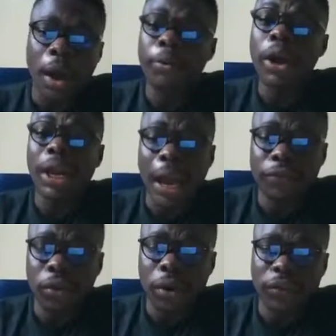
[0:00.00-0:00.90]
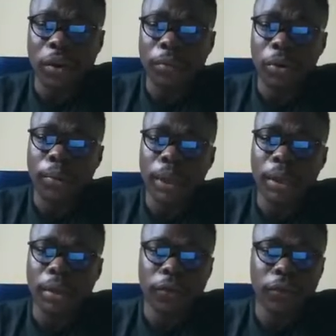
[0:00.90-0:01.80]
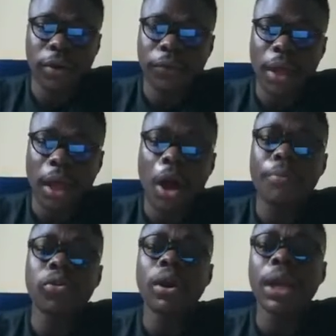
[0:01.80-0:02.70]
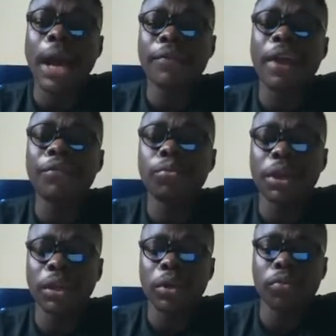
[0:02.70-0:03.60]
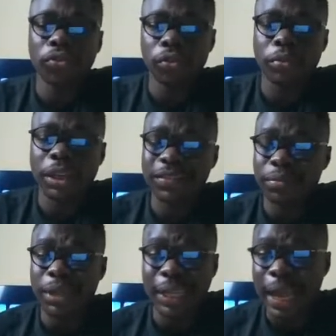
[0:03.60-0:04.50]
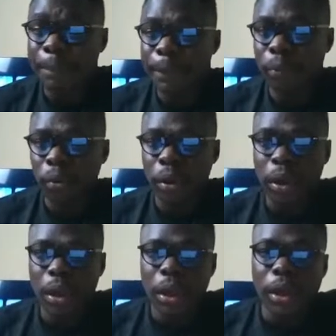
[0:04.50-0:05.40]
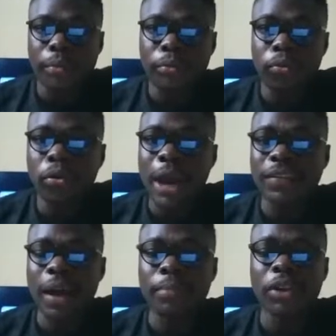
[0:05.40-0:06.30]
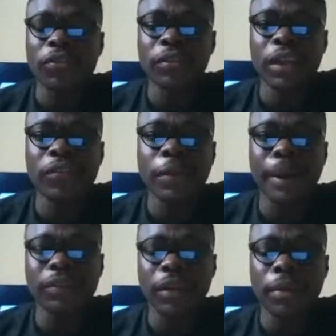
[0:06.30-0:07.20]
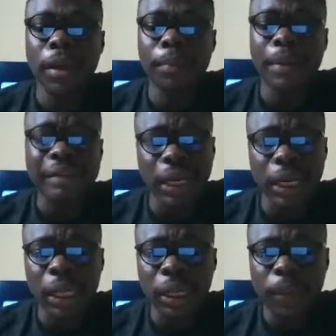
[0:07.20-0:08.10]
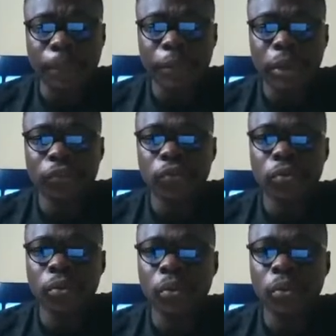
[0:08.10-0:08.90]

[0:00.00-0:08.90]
I'll be going live, sorry, so I'll be going weekly. Sorry for that. I'll be going live every week with 10 people. You guys I'm going to send you a private link to